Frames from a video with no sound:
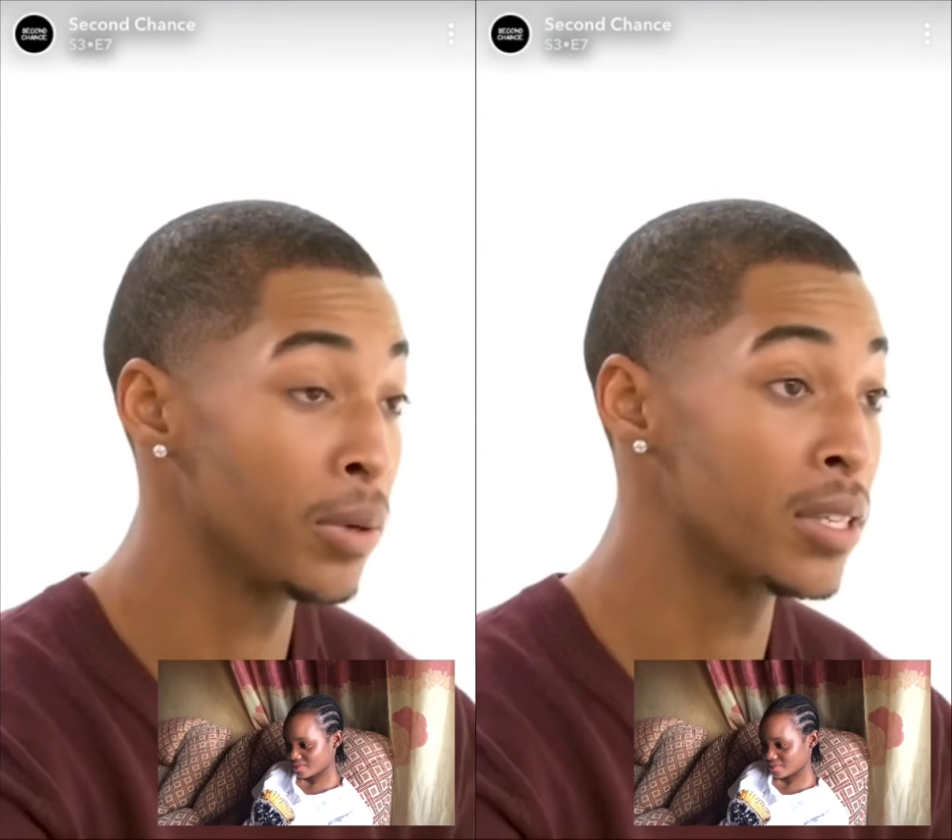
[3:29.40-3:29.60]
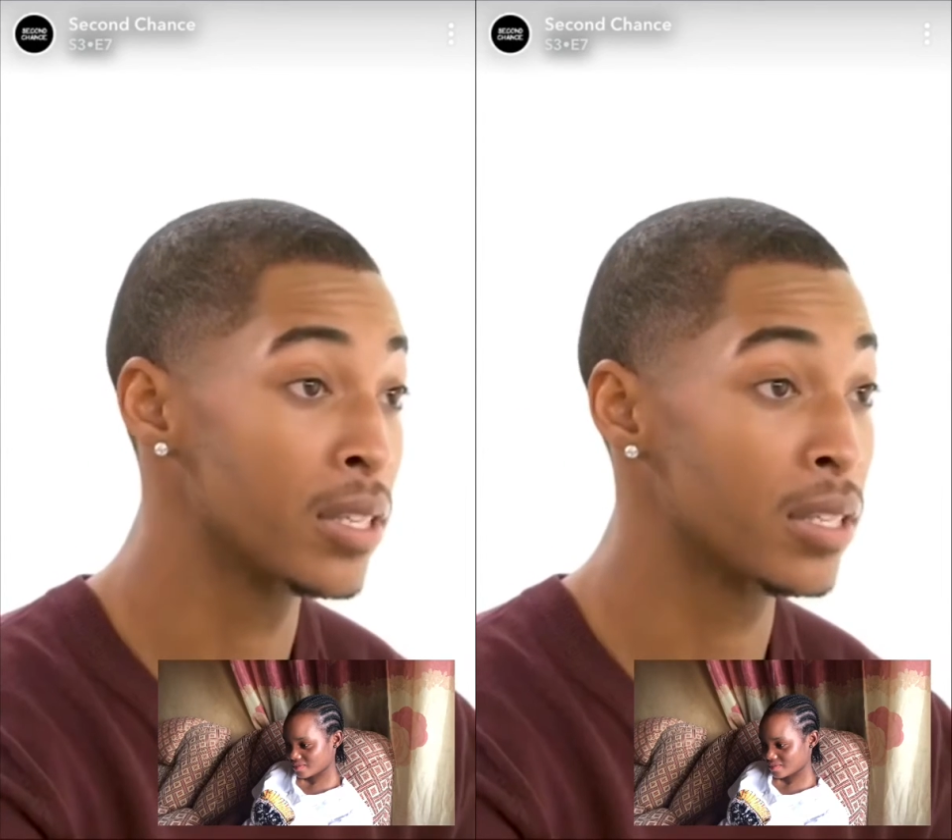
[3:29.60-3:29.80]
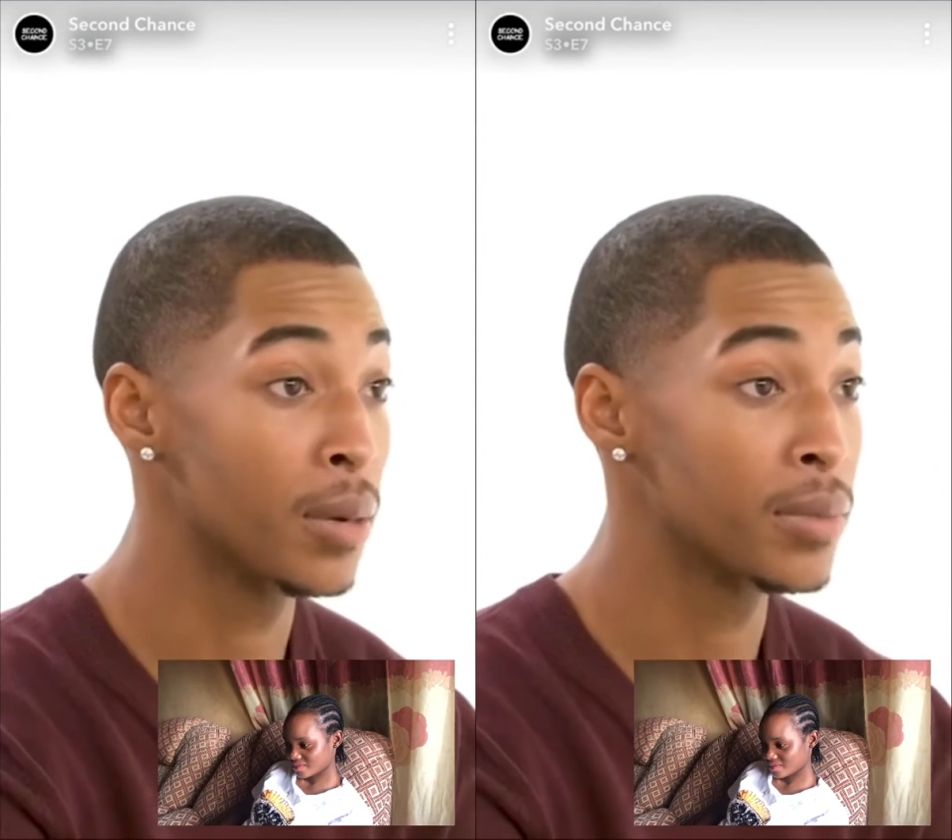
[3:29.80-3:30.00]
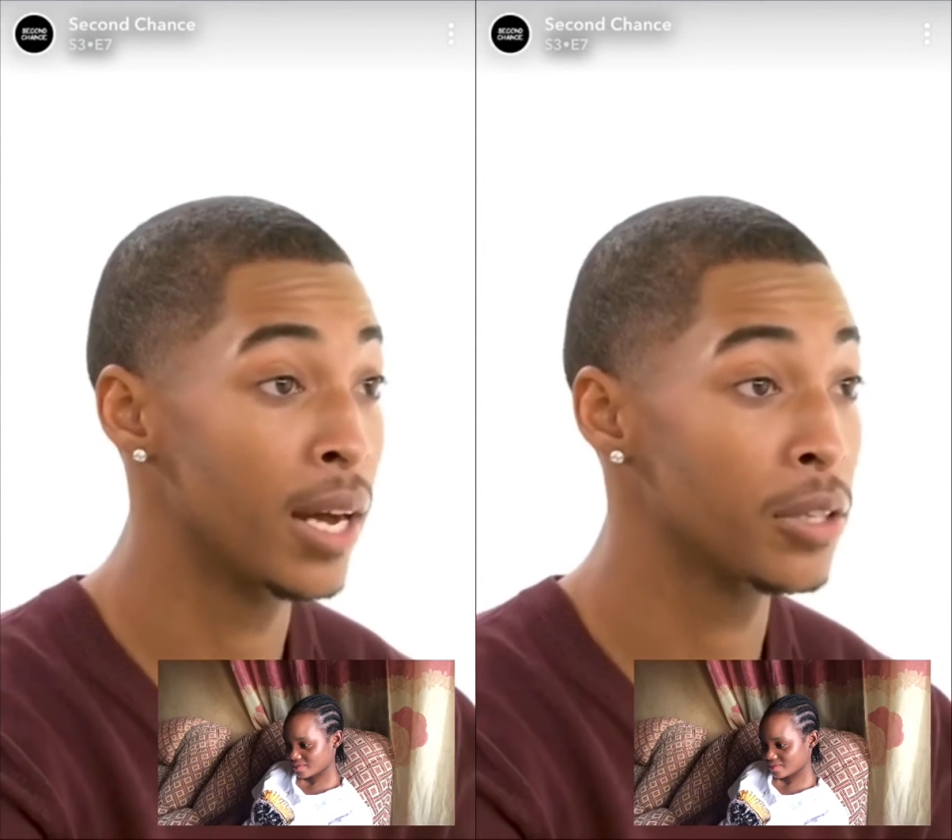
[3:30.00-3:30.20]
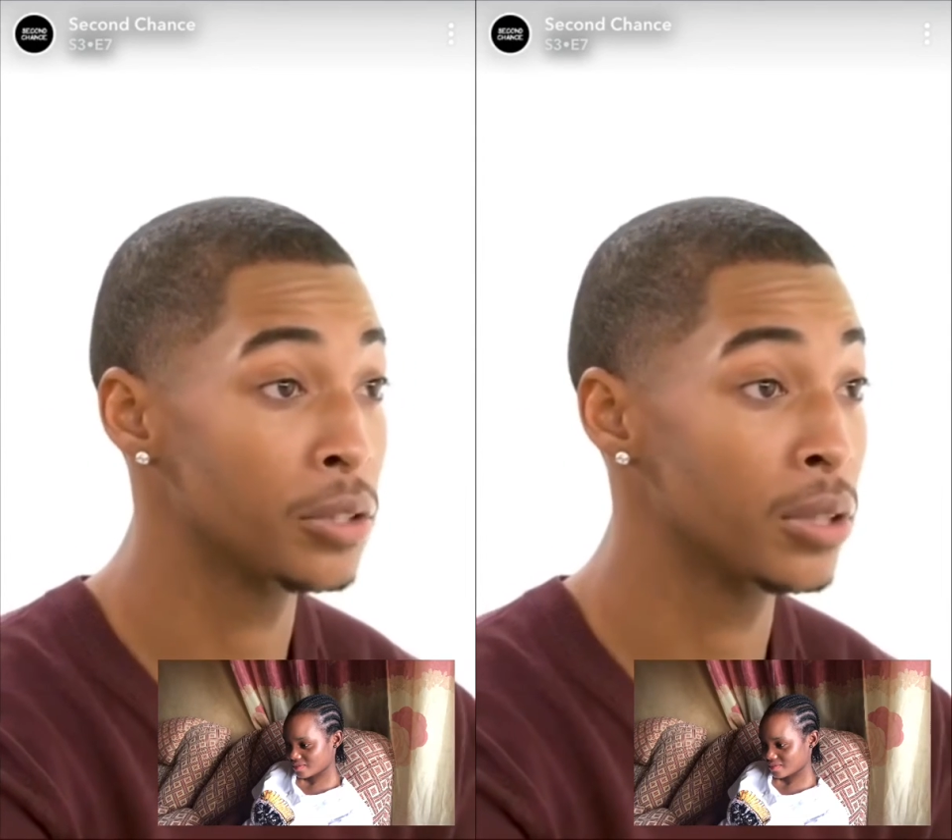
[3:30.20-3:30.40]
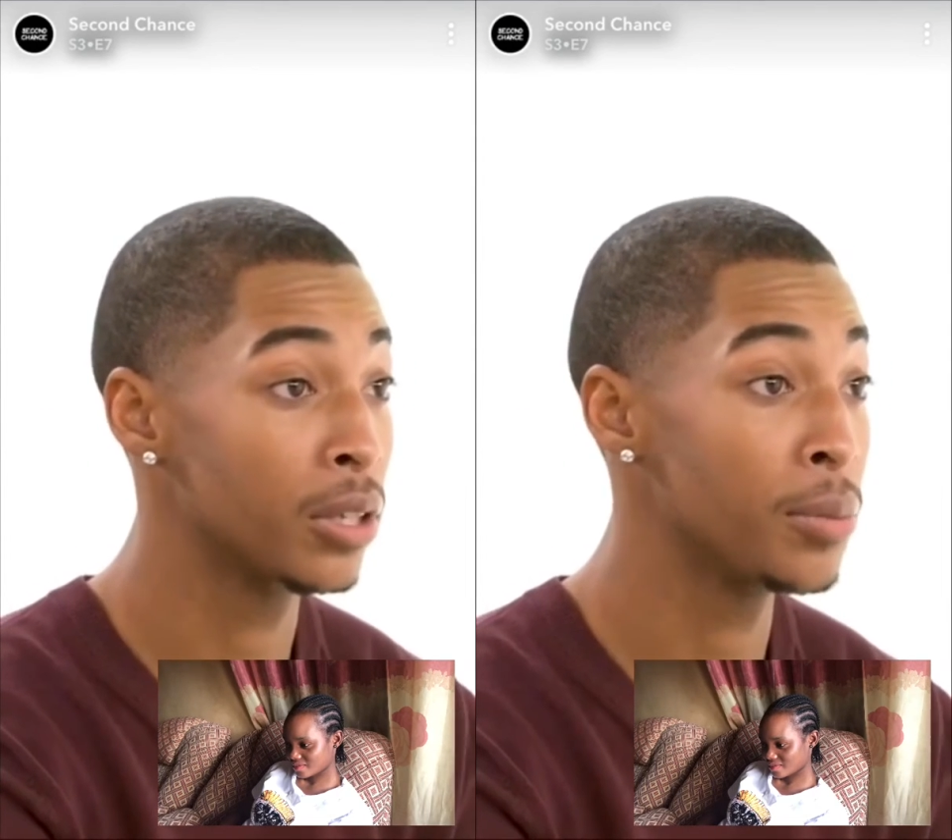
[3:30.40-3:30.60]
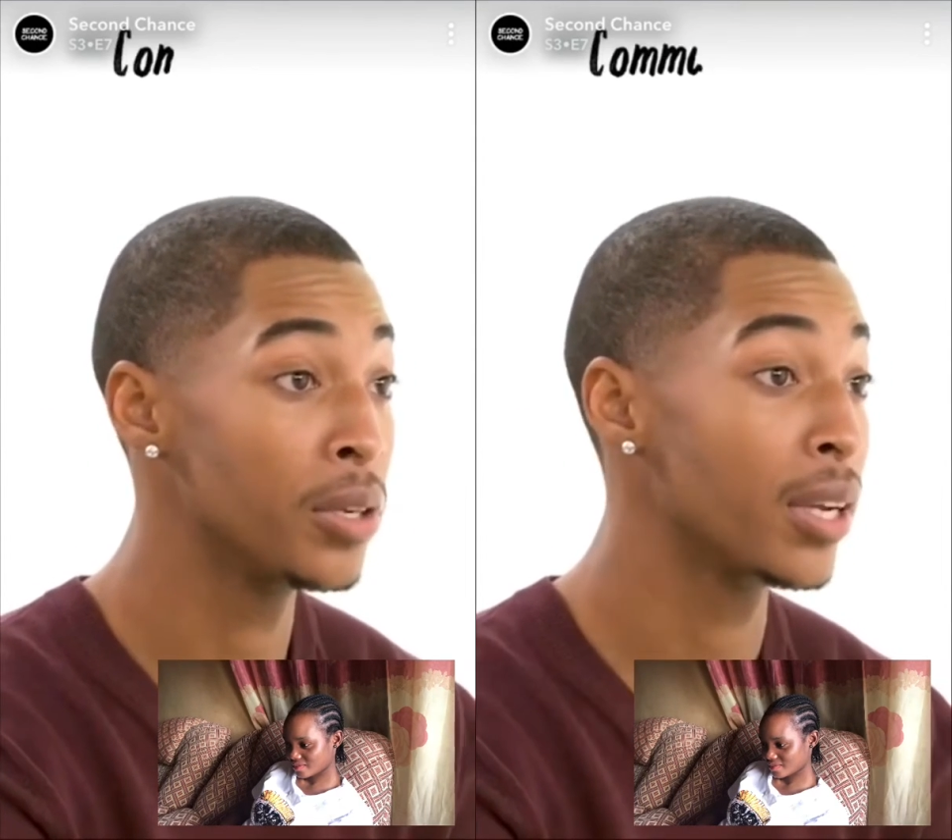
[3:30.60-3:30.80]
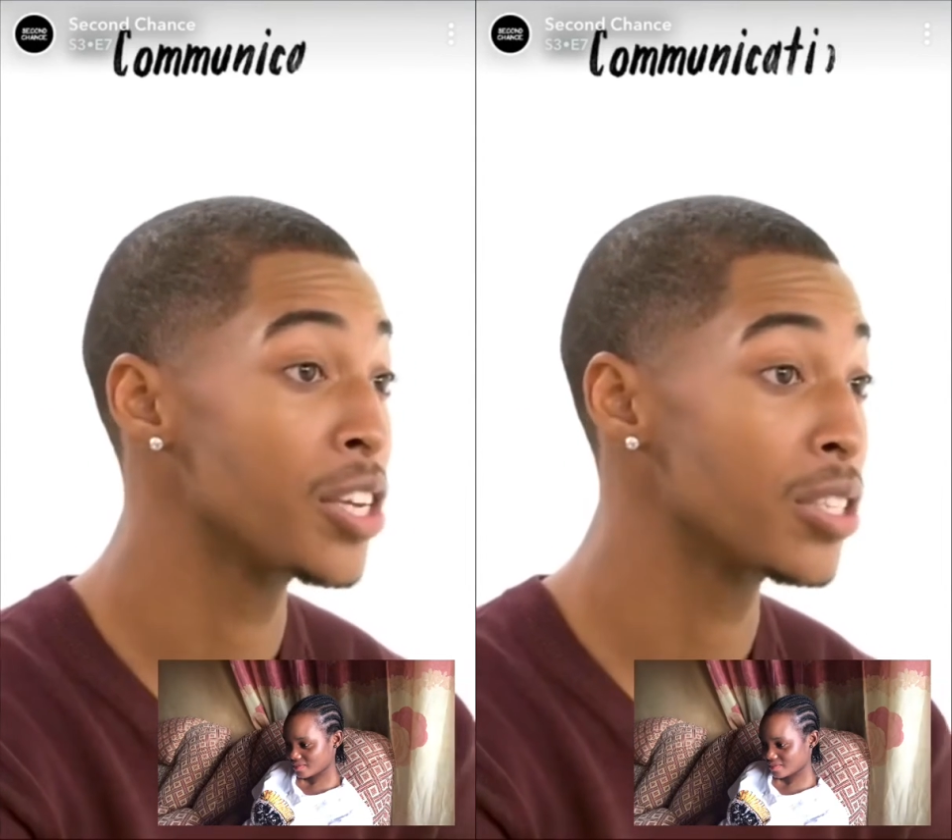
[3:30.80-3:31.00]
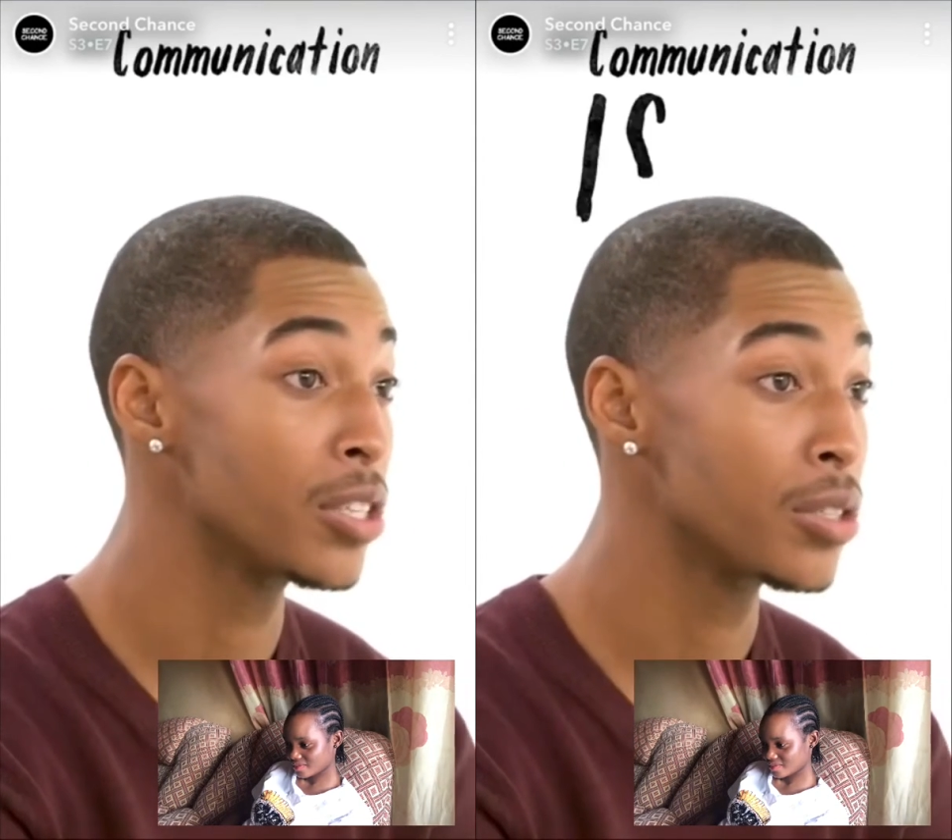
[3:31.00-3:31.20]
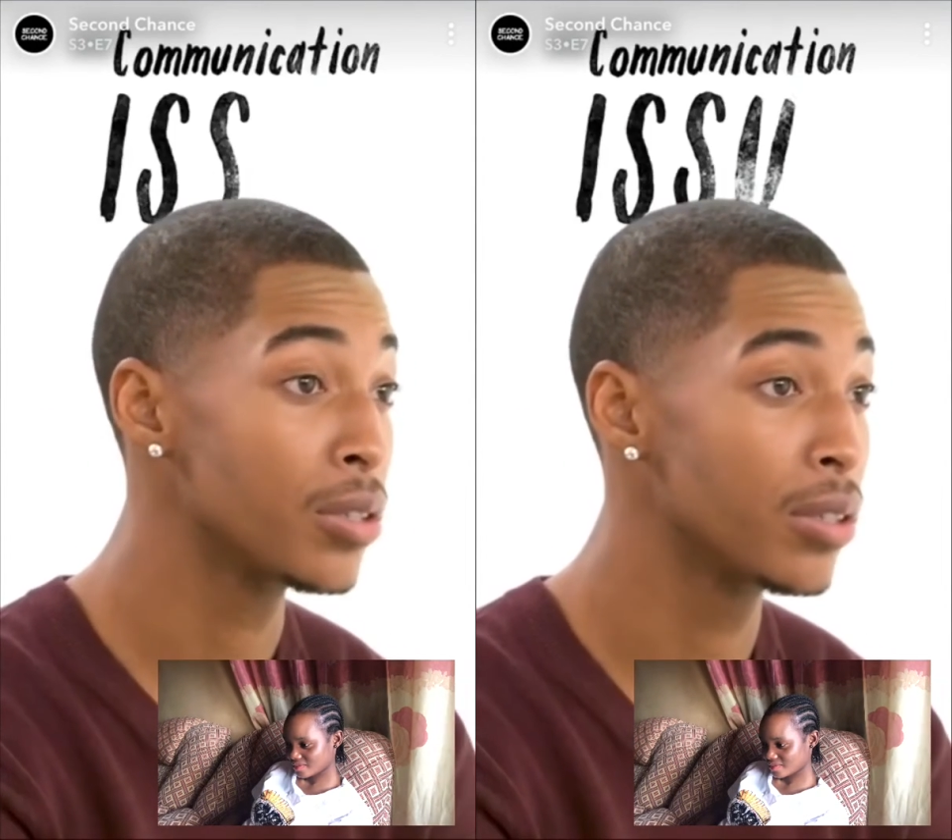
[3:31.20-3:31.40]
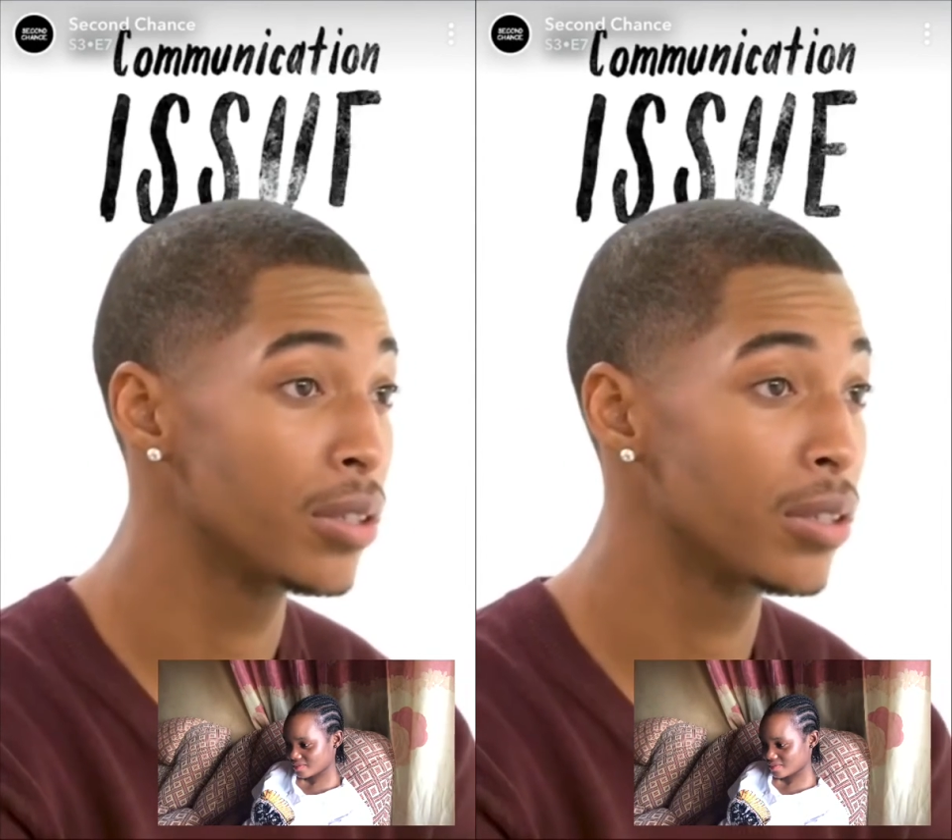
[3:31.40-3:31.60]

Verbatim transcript: it really just comes down to a communication issue. Mm